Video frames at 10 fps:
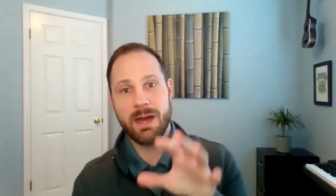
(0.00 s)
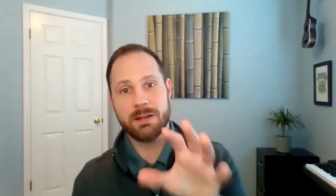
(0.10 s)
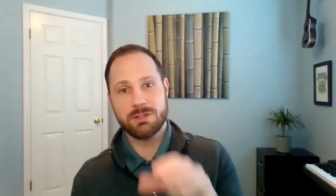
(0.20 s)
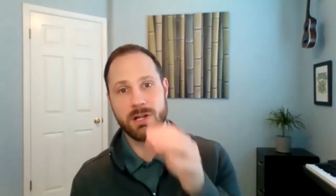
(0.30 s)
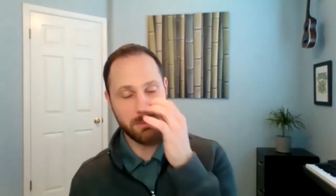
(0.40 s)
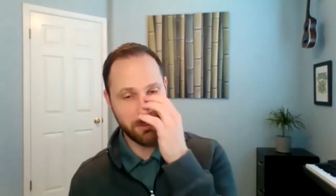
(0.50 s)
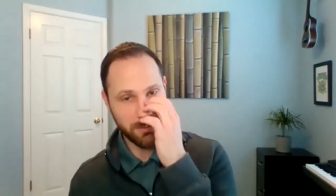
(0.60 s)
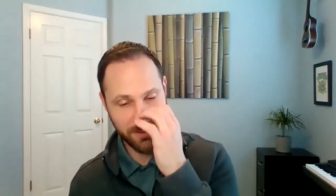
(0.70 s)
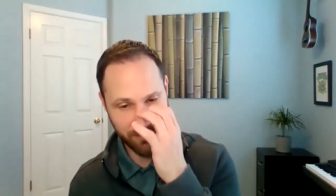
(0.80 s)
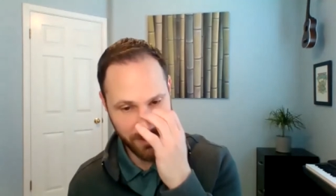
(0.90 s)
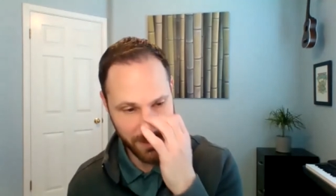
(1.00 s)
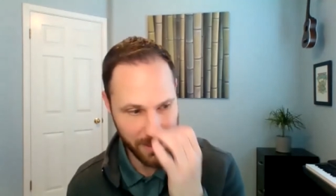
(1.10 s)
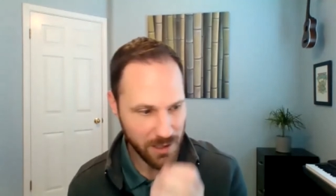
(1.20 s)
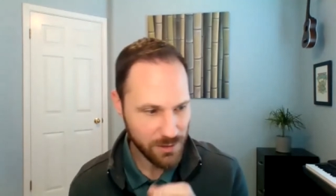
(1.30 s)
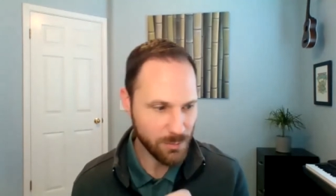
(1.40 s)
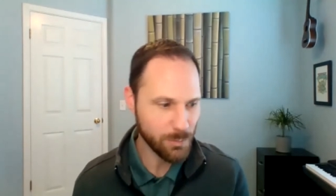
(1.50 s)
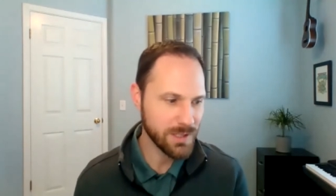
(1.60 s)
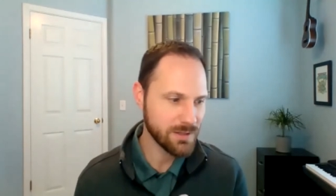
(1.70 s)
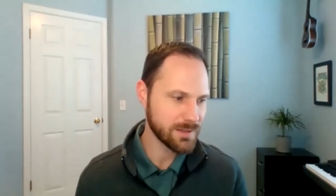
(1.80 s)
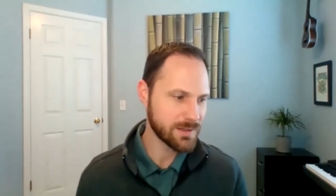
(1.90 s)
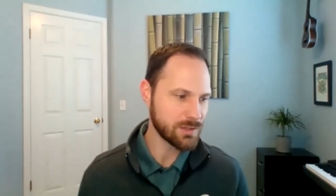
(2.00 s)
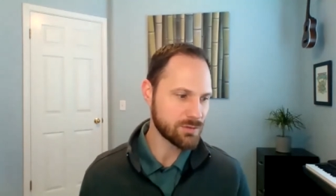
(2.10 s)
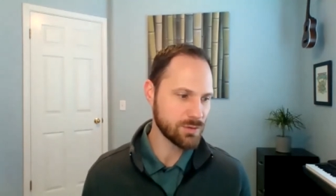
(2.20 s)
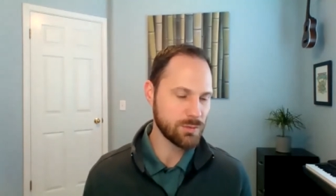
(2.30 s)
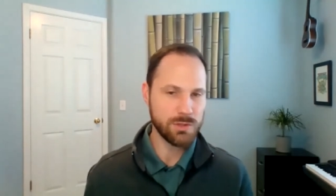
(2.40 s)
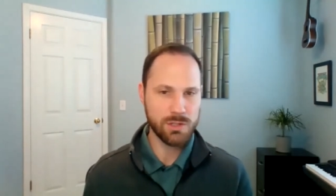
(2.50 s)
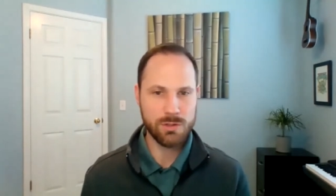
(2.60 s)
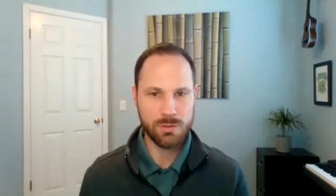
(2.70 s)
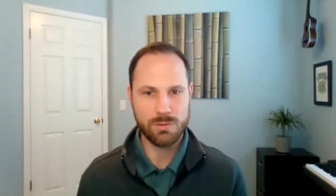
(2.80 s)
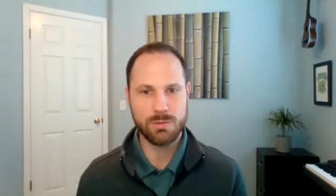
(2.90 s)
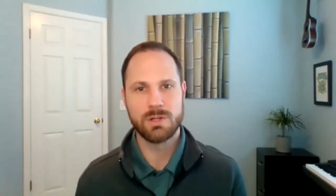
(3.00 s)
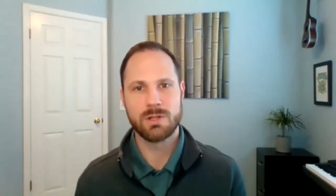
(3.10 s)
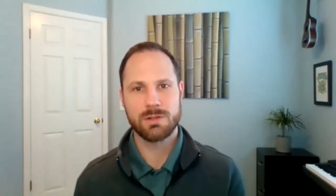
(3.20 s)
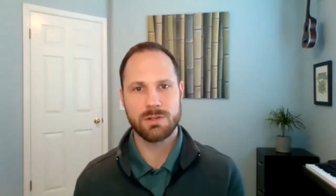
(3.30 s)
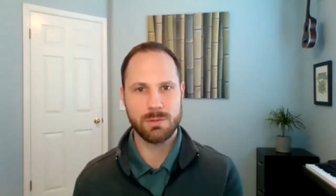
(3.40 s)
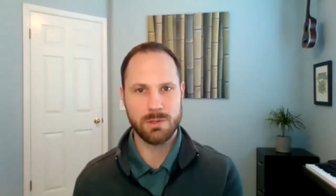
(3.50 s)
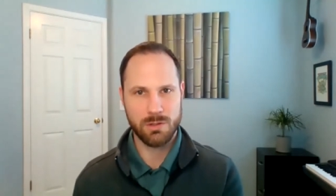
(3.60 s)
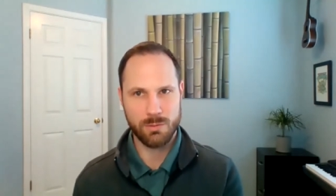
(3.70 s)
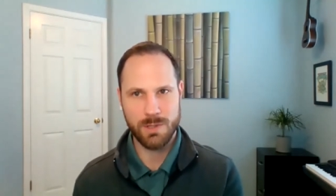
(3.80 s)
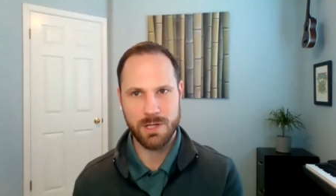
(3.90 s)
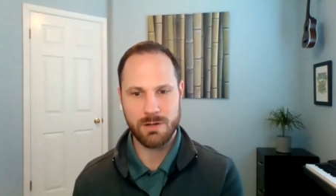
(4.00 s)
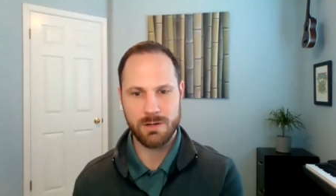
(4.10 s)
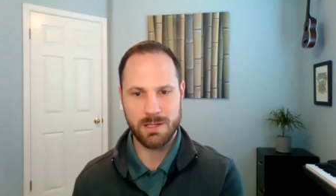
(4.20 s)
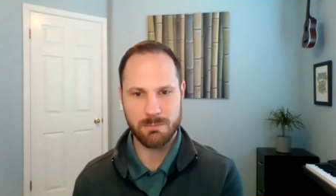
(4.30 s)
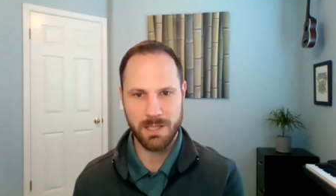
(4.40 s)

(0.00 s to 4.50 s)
that job specifically. So, what is it that drew you to a career in